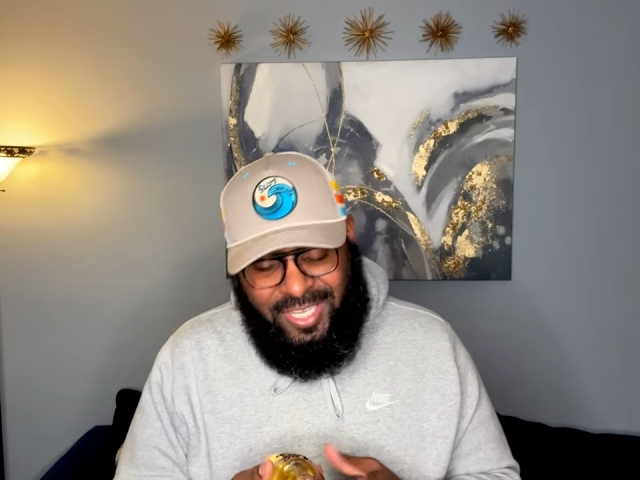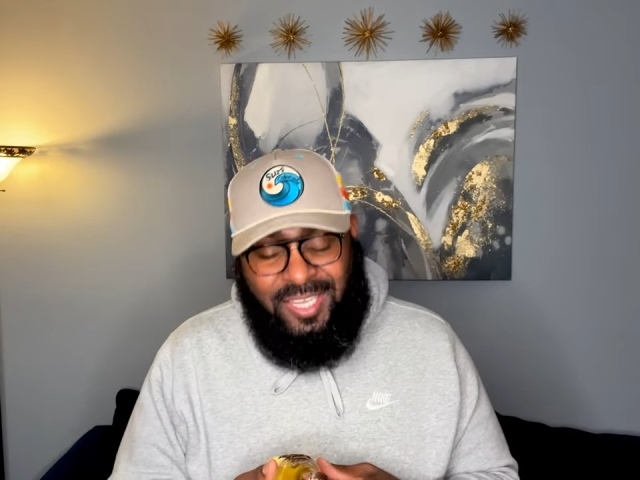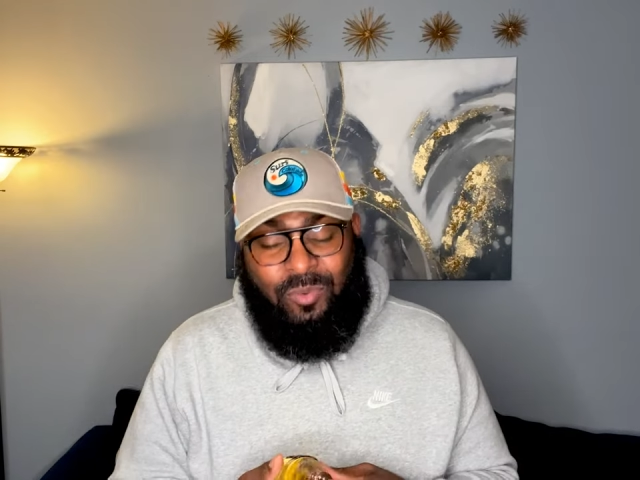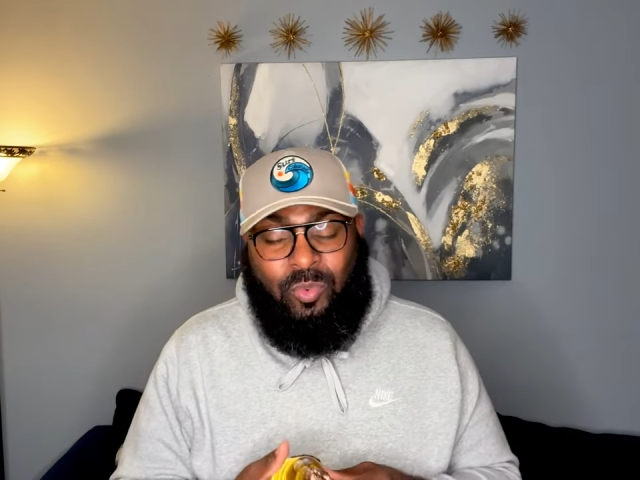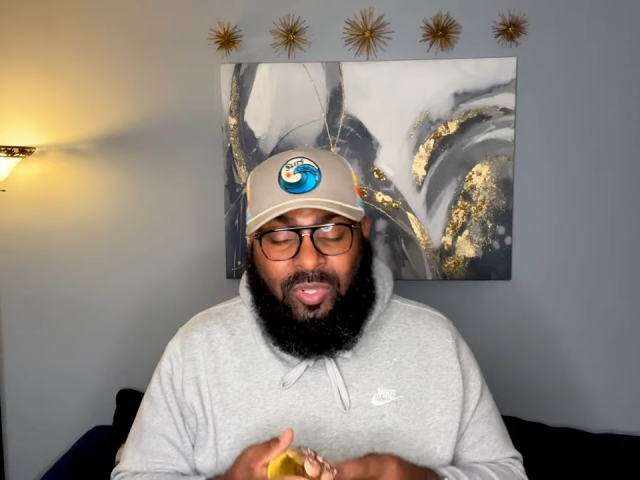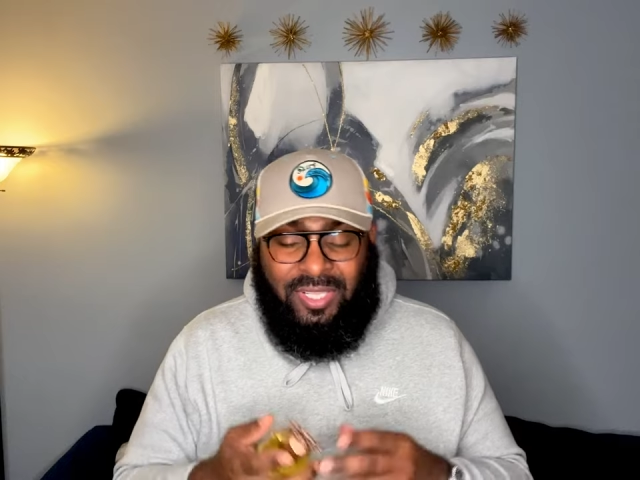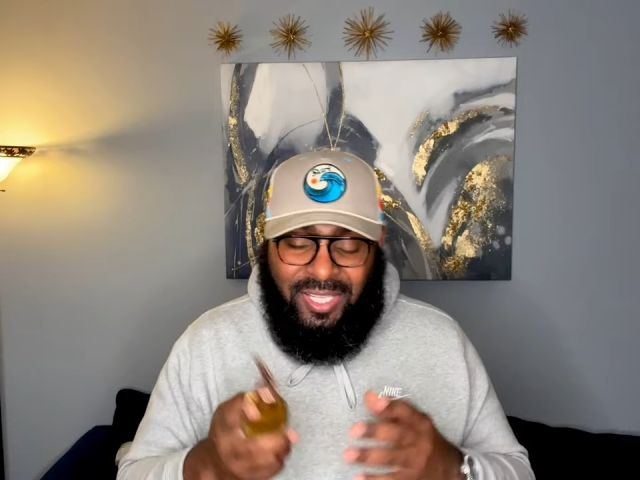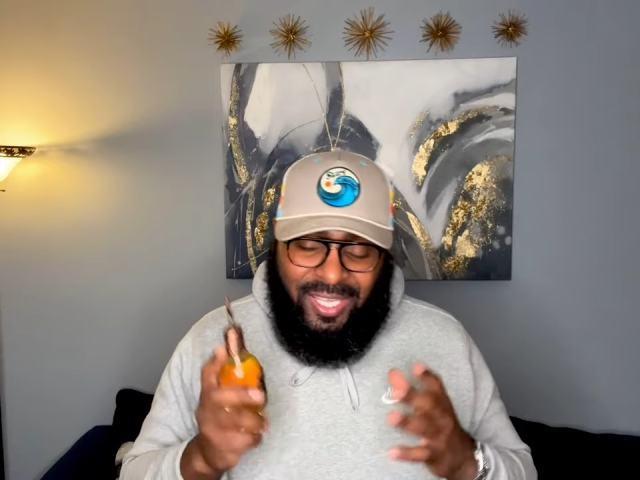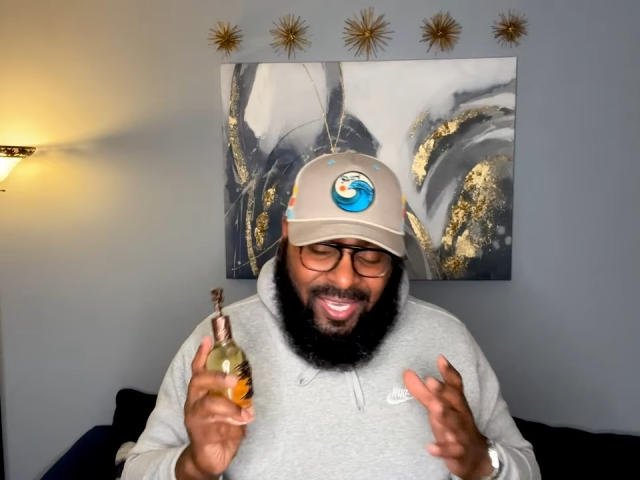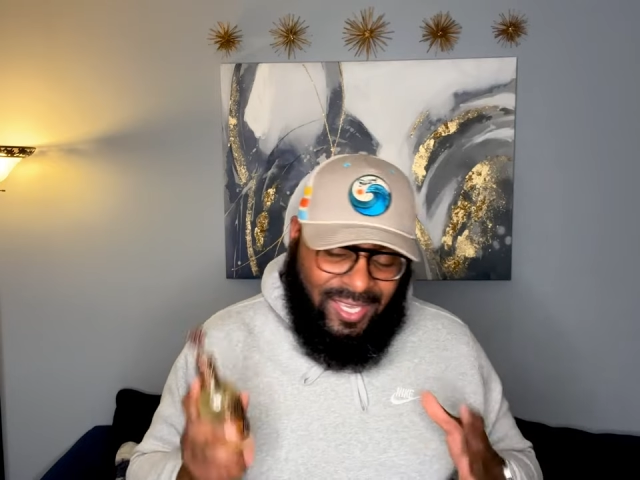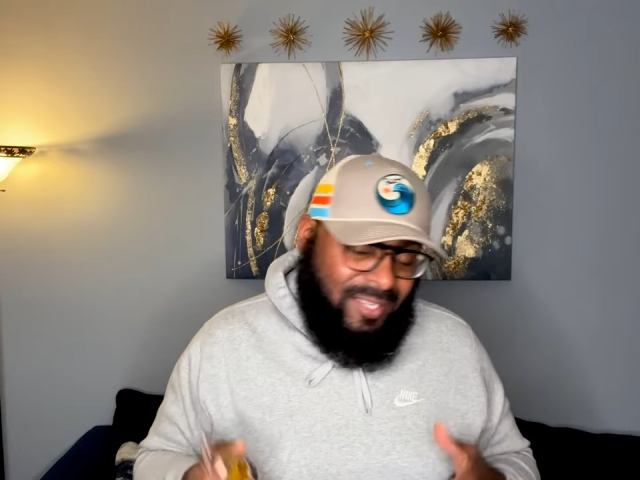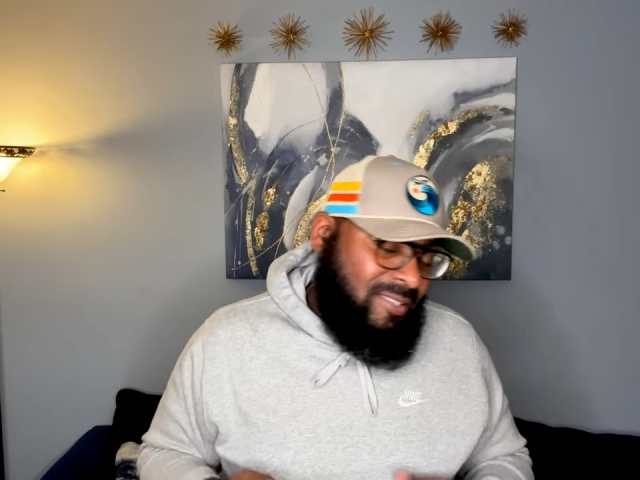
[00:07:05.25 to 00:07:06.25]
here will
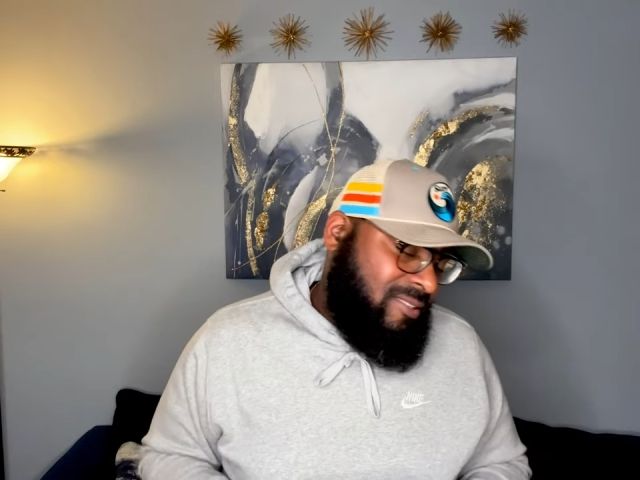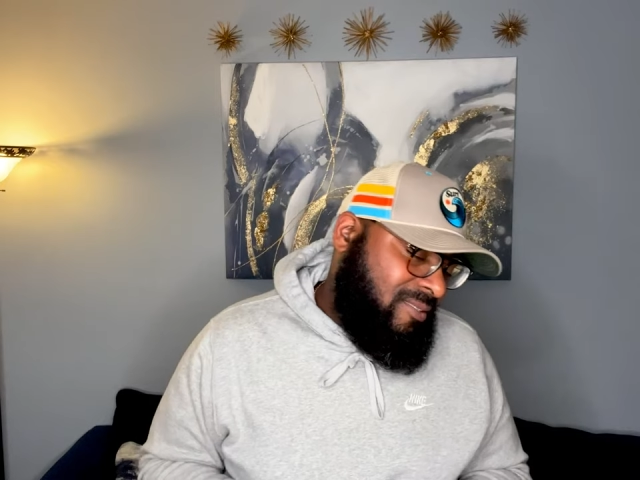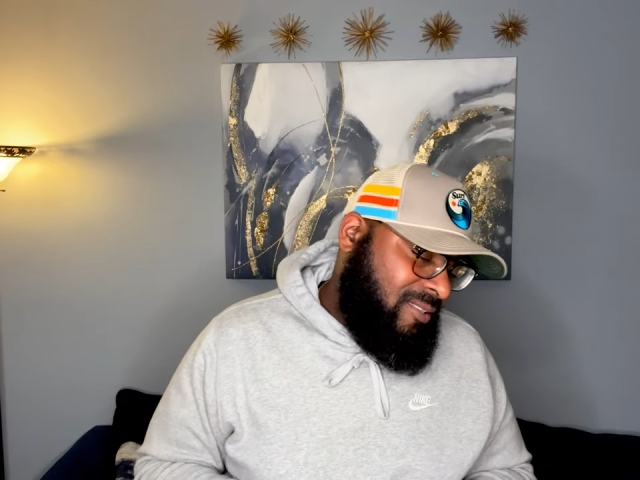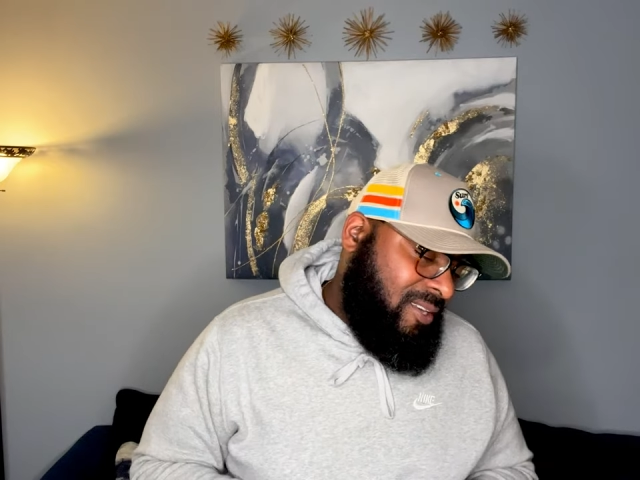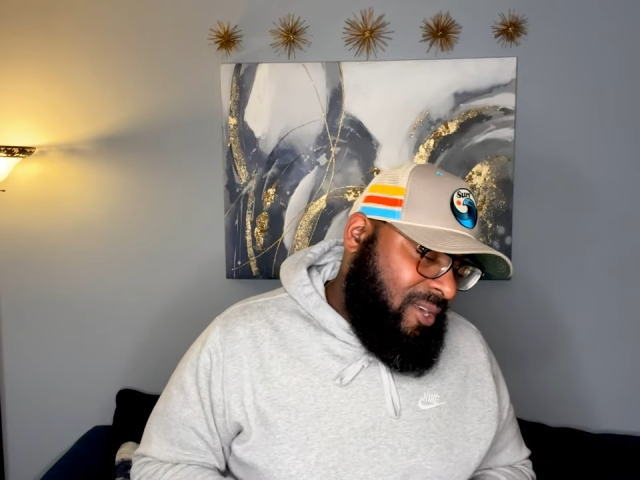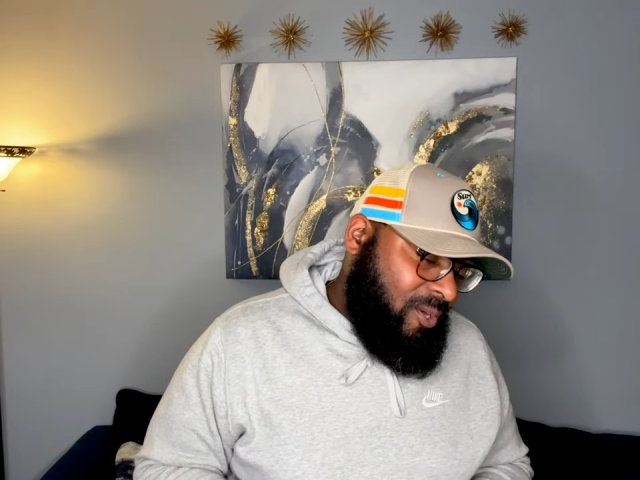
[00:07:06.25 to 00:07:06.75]
last